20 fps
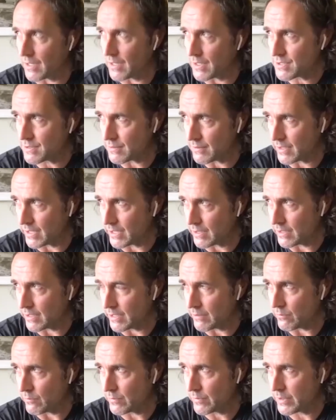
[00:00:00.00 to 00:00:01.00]

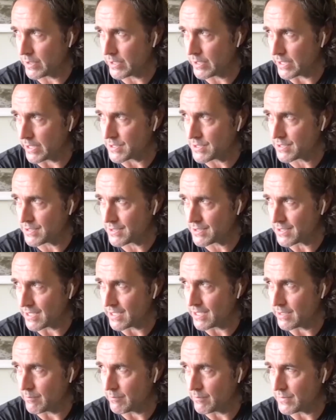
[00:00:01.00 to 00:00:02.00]
honestly, it
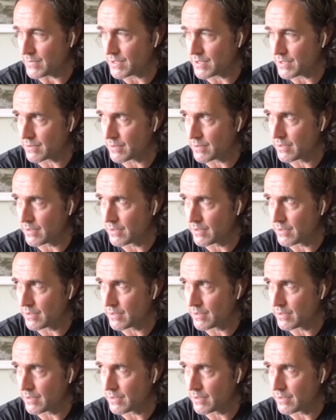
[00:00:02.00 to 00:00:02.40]
seemed